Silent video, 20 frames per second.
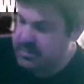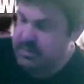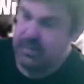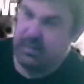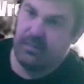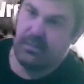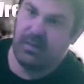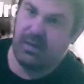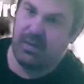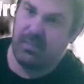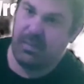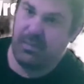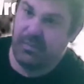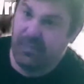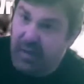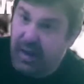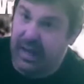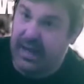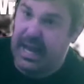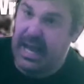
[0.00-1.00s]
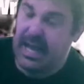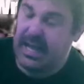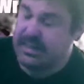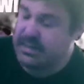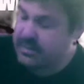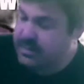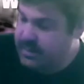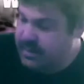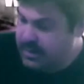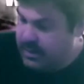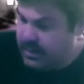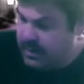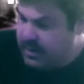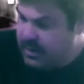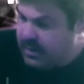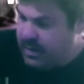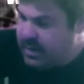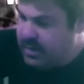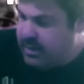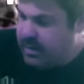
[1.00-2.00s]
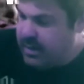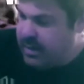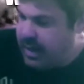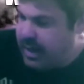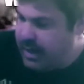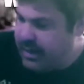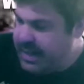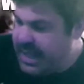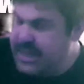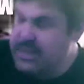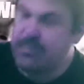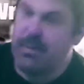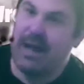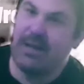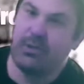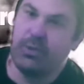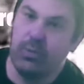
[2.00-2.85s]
if I can be fucking asked. Next match,